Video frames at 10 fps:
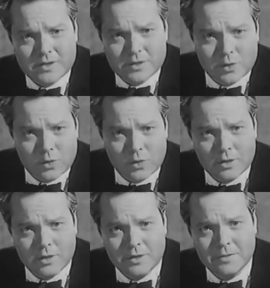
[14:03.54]

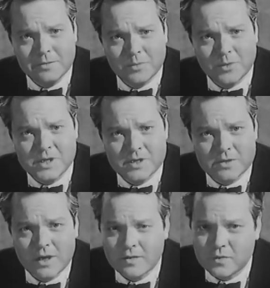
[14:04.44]
lure
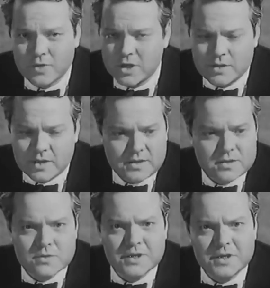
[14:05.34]
Bonito out of the ring, nothing
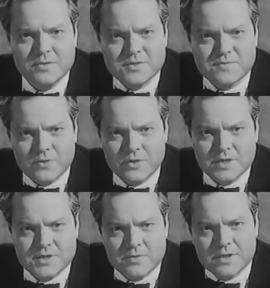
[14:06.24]
doing. He was
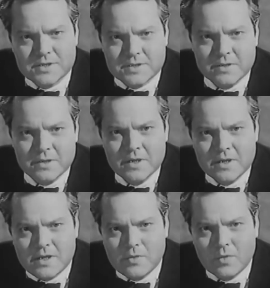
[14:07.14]
furious. He
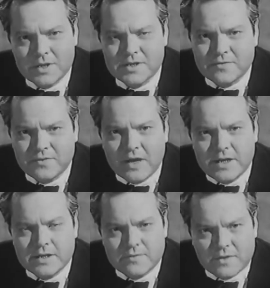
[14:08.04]
wanted to
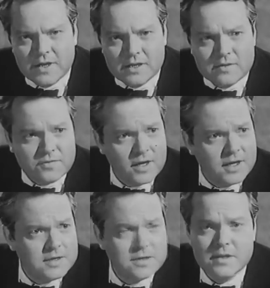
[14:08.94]
fight and fight and
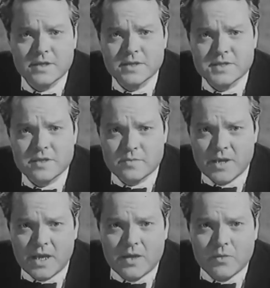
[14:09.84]
fight, and there didn't seem to
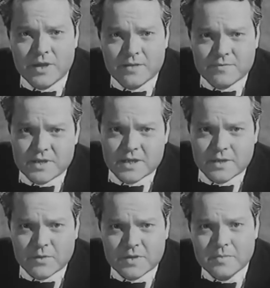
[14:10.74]
be any way of
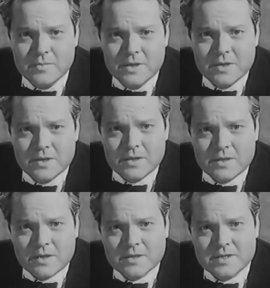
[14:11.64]
dealing with him
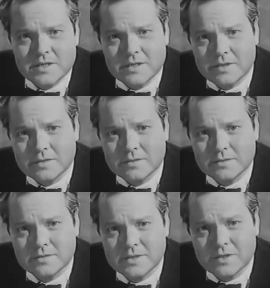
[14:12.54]
until
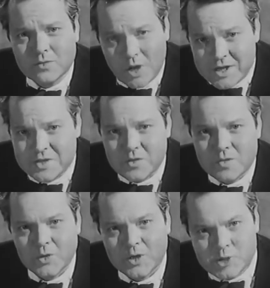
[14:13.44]
little Juanito the
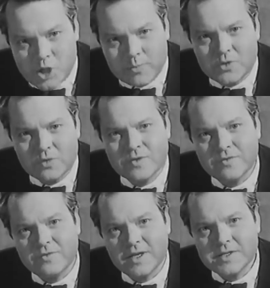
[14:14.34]
boy jumped over the
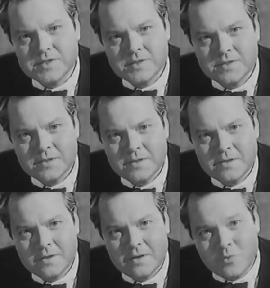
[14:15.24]
fence
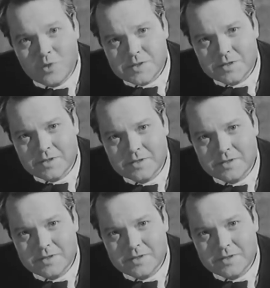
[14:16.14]
and whistled,